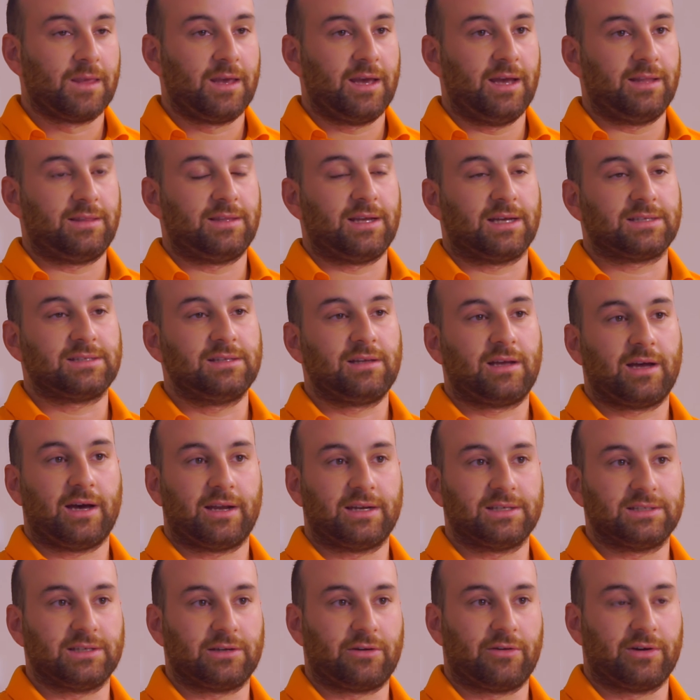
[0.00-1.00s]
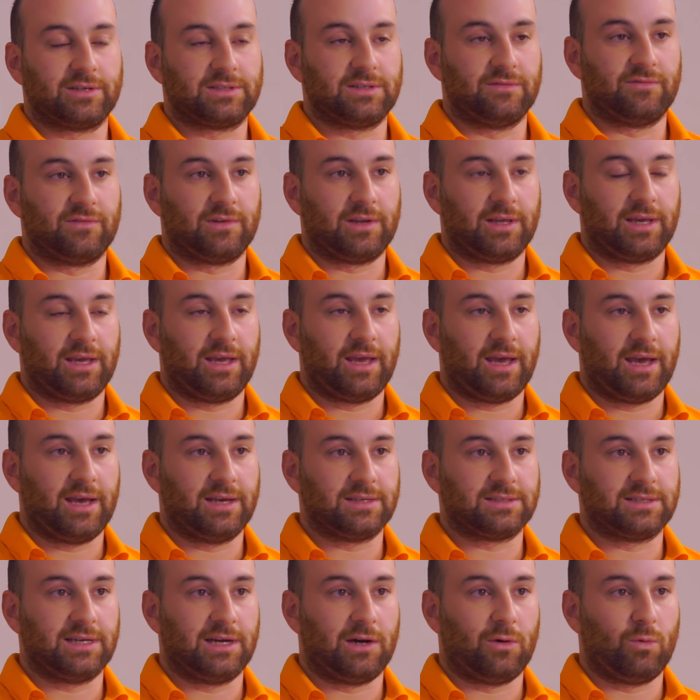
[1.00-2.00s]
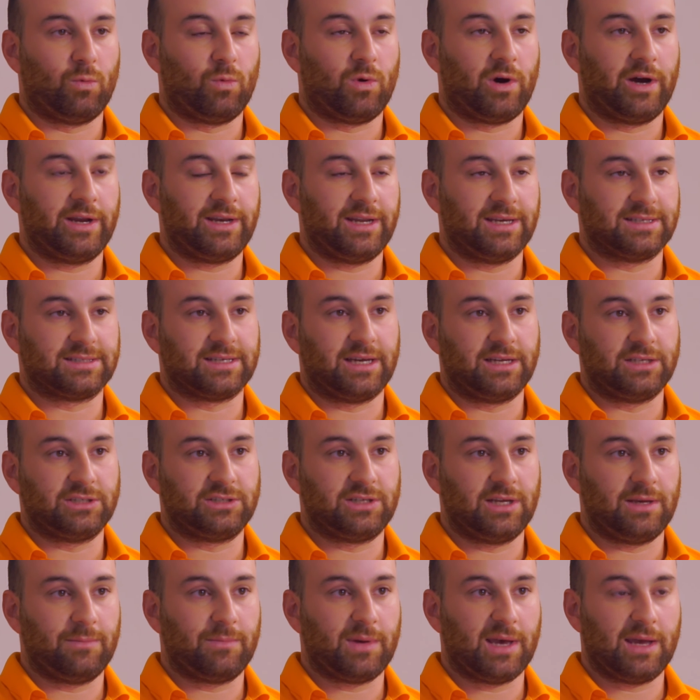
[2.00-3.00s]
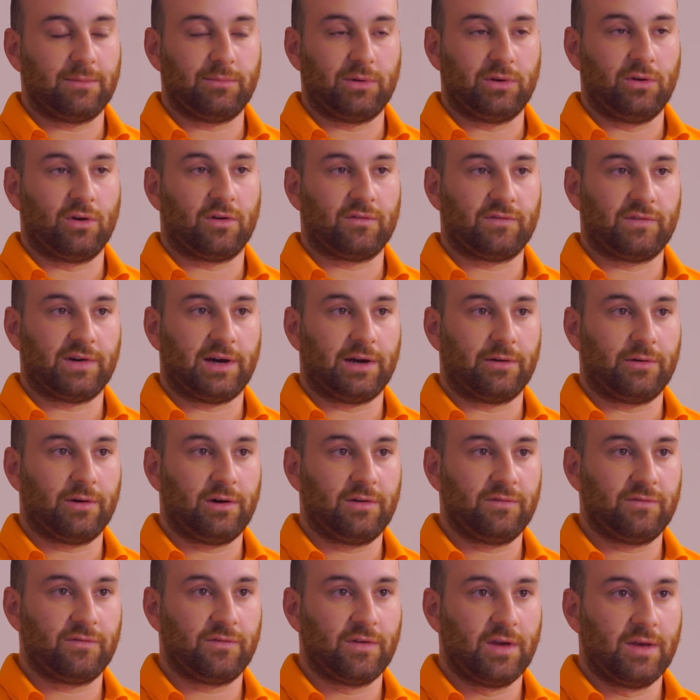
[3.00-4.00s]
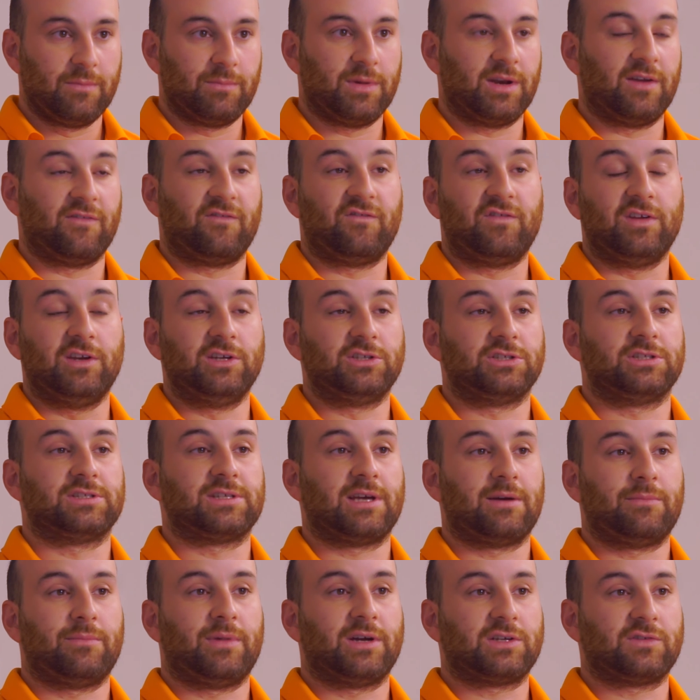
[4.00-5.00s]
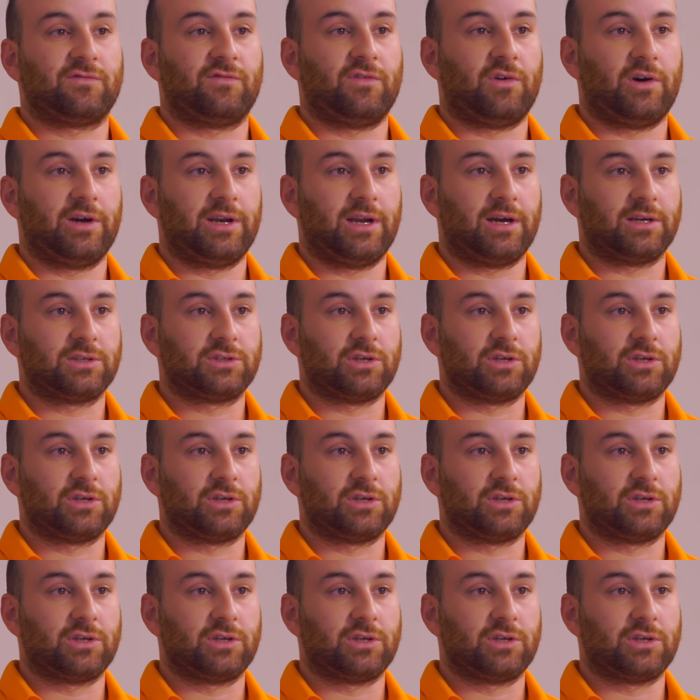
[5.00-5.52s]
It doesn't cut as aggressively as our white SHD pad, but not far off, but it finishes up much finer.